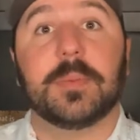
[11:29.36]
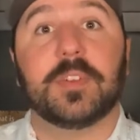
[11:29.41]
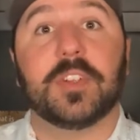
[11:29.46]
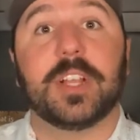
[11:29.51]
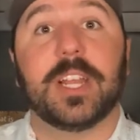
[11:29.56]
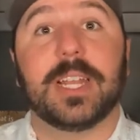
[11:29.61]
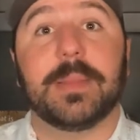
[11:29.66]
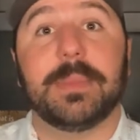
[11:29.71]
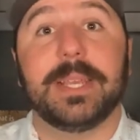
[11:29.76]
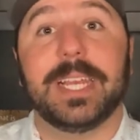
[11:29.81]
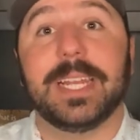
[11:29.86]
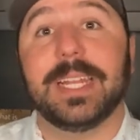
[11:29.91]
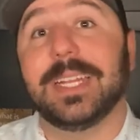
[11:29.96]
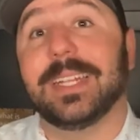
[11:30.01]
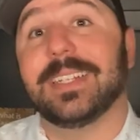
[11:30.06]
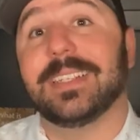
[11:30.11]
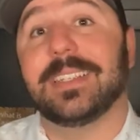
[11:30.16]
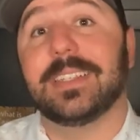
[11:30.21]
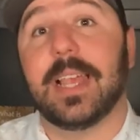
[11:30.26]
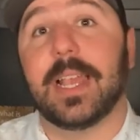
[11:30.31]
you're going to be
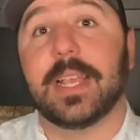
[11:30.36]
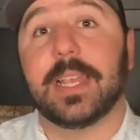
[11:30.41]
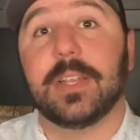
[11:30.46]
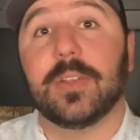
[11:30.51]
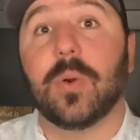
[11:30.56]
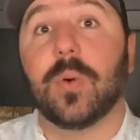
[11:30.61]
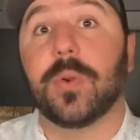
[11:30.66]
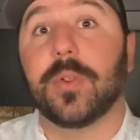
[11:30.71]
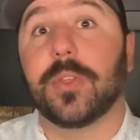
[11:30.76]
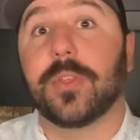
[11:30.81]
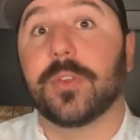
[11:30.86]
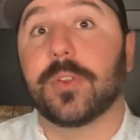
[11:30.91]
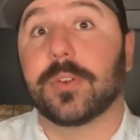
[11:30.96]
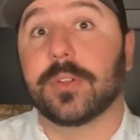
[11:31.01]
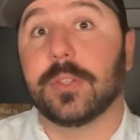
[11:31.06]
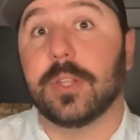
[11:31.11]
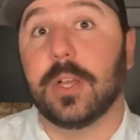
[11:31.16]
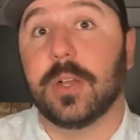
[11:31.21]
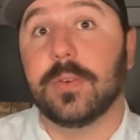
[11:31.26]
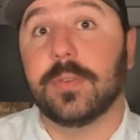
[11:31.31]
getting second or
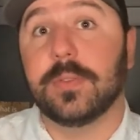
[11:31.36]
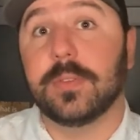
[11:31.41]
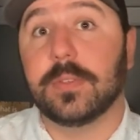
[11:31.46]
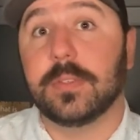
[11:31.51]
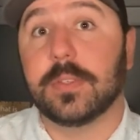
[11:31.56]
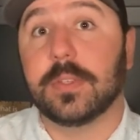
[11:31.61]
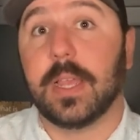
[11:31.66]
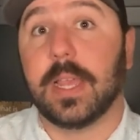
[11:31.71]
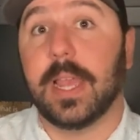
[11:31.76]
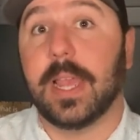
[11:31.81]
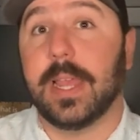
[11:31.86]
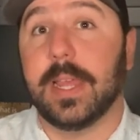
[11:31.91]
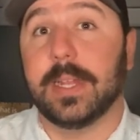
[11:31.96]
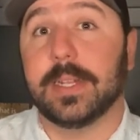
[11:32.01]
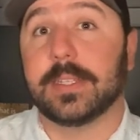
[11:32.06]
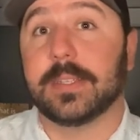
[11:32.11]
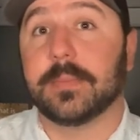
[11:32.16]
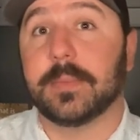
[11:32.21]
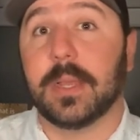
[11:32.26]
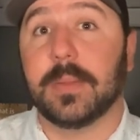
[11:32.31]
third loans,
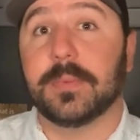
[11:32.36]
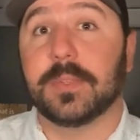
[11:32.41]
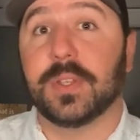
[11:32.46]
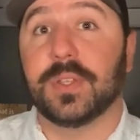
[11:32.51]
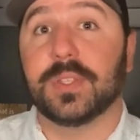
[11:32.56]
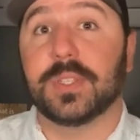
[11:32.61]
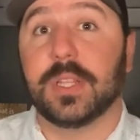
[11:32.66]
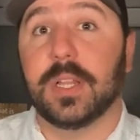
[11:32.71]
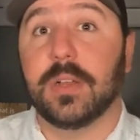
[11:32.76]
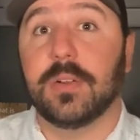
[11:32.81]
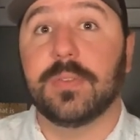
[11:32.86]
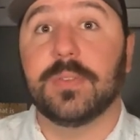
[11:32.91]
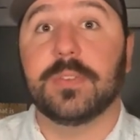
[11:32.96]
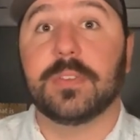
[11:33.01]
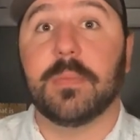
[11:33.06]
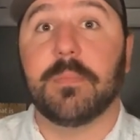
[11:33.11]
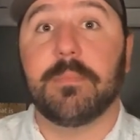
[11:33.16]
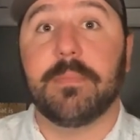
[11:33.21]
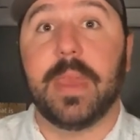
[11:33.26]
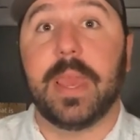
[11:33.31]
and sometimes those
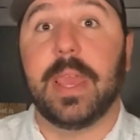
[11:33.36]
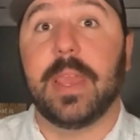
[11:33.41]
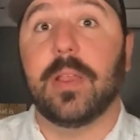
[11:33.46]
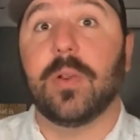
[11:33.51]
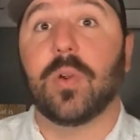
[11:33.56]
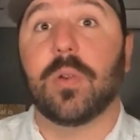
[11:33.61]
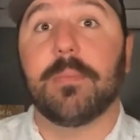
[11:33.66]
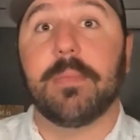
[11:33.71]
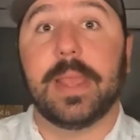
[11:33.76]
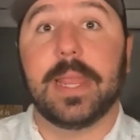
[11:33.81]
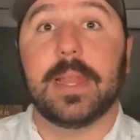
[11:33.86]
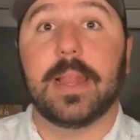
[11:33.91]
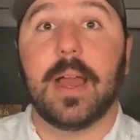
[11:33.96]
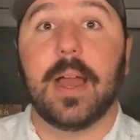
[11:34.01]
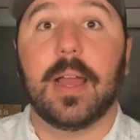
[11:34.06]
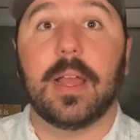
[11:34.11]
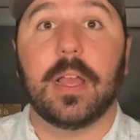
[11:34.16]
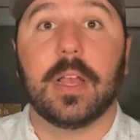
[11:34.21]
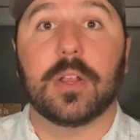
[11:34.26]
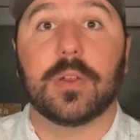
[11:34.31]
loans may or may
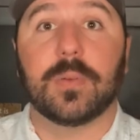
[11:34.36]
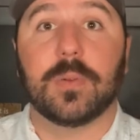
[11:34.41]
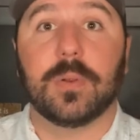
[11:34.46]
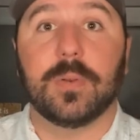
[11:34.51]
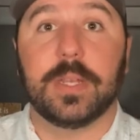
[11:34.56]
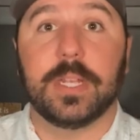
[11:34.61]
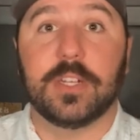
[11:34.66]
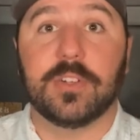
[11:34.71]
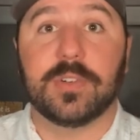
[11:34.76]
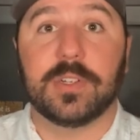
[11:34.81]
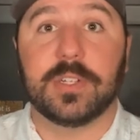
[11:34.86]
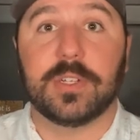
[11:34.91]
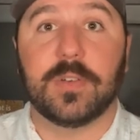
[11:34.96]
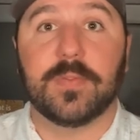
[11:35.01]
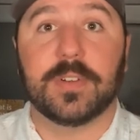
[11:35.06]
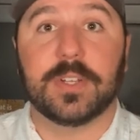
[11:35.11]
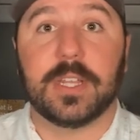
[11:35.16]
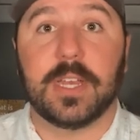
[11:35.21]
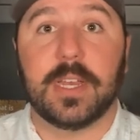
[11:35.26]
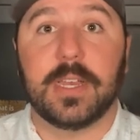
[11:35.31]
not accrue interest
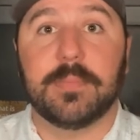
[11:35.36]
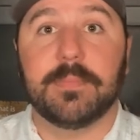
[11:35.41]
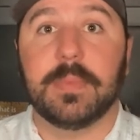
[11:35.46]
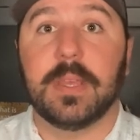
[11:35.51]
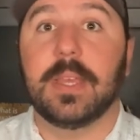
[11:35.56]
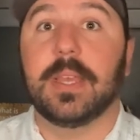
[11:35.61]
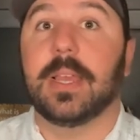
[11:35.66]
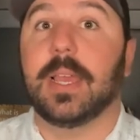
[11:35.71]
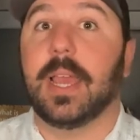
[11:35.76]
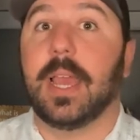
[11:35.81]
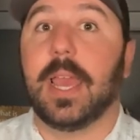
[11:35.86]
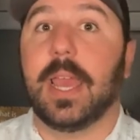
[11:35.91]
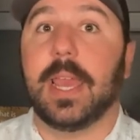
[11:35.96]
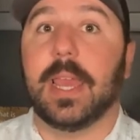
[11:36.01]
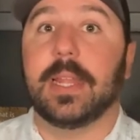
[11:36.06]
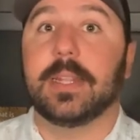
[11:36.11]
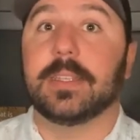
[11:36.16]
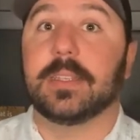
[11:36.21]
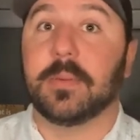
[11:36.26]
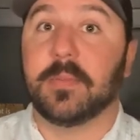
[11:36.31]
over time,
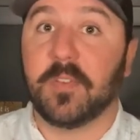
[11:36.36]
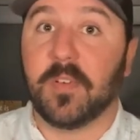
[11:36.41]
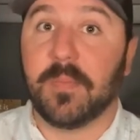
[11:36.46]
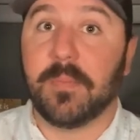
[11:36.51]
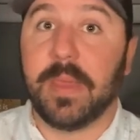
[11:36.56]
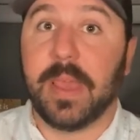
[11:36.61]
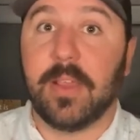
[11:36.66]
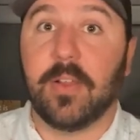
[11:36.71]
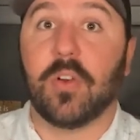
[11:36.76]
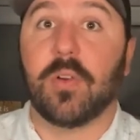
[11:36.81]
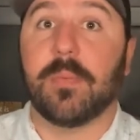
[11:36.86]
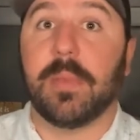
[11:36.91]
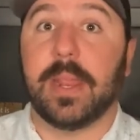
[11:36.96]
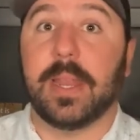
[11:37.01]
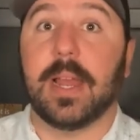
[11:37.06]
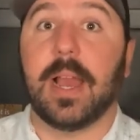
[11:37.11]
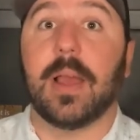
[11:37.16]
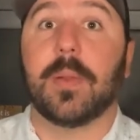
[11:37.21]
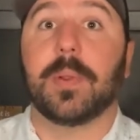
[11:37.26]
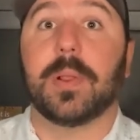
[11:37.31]
and some of them may or
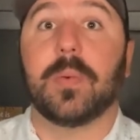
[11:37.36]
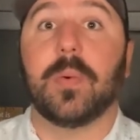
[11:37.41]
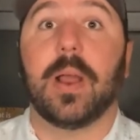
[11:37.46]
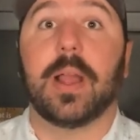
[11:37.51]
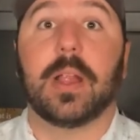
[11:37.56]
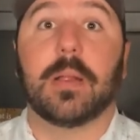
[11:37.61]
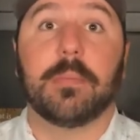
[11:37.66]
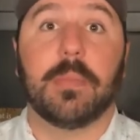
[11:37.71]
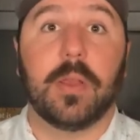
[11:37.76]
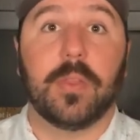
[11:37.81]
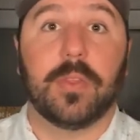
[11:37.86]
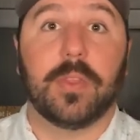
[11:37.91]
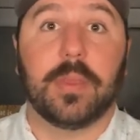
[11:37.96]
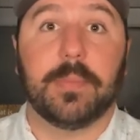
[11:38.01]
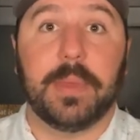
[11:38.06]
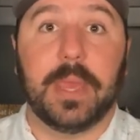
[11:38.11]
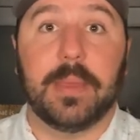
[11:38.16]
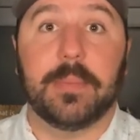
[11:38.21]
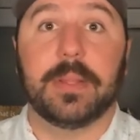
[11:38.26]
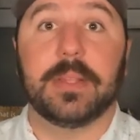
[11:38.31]
may not require
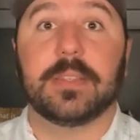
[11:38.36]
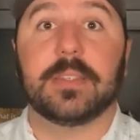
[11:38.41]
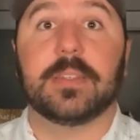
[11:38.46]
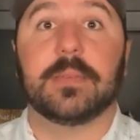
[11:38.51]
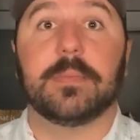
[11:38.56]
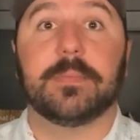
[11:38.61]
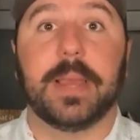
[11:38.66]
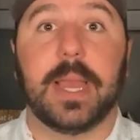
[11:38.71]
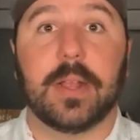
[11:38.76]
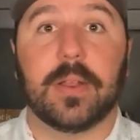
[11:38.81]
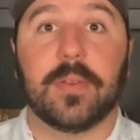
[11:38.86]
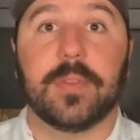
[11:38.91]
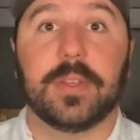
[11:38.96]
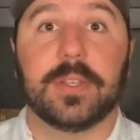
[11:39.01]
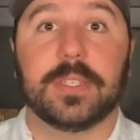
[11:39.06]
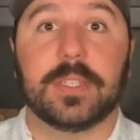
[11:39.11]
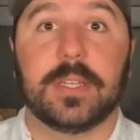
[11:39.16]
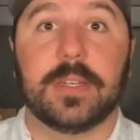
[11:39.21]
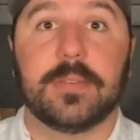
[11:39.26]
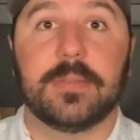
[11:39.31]
monthly payments back on
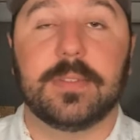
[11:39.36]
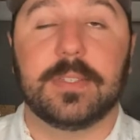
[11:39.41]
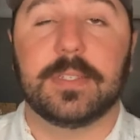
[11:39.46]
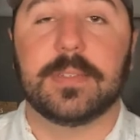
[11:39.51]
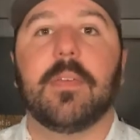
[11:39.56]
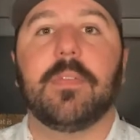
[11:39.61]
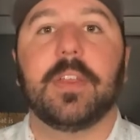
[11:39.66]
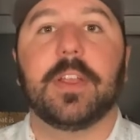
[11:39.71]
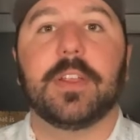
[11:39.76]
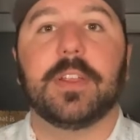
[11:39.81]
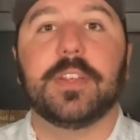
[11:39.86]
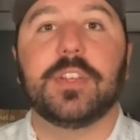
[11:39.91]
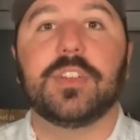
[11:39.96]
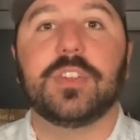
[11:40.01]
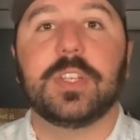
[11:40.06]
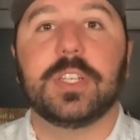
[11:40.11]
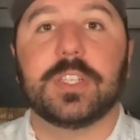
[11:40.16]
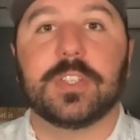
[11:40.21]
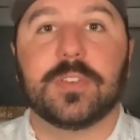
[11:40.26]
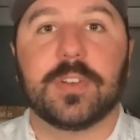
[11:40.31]
those loans. And they're
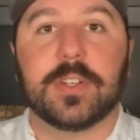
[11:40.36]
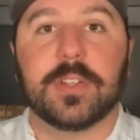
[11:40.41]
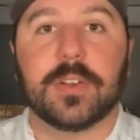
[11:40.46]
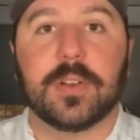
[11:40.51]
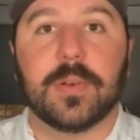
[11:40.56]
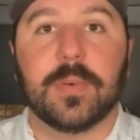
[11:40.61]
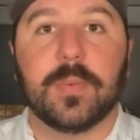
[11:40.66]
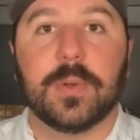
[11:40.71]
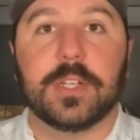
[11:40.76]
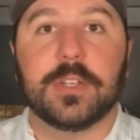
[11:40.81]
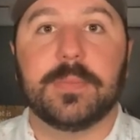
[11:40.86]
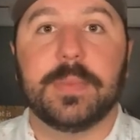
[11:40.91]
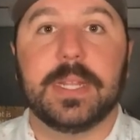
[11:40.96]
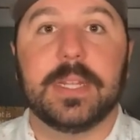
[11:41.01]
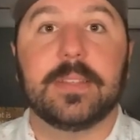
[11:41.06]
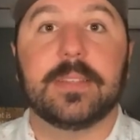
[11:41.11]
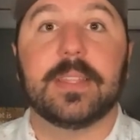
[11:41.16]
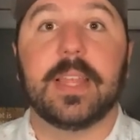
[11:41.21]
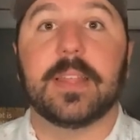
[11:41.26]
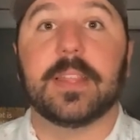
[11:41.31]
usually stricter, which
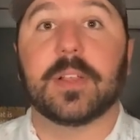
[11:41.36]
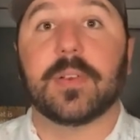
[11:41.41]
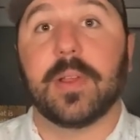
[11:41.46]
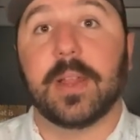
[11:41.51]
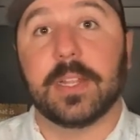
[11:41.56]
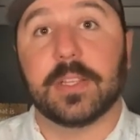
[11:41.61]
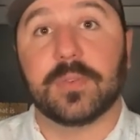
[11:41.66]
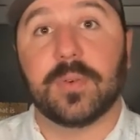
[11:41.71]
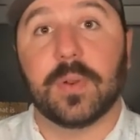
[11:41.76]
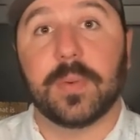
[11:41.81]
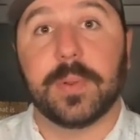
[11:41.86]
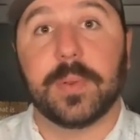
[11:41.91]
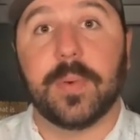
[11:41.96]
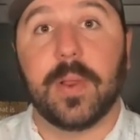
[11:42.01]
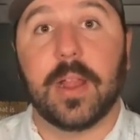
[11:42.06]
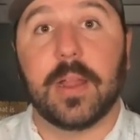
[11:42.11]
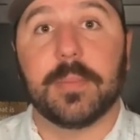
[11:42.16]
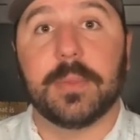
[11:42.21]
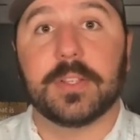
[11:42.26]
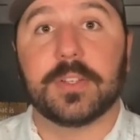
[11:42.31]
means that the credit score
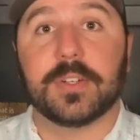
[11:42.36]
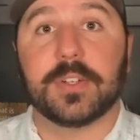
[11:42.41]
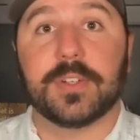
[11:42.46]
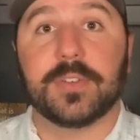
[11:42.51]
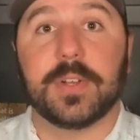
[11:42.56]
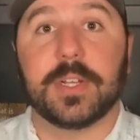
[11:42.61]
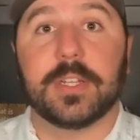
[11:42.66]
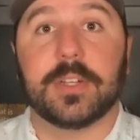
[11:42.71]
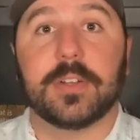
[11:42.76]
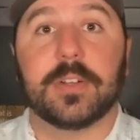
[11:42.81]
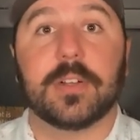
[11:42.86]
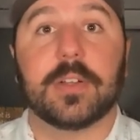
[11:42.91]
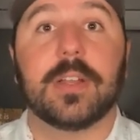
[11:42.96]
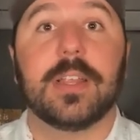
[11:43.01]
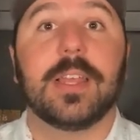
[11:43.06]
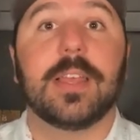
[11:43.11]
requirements are stricter,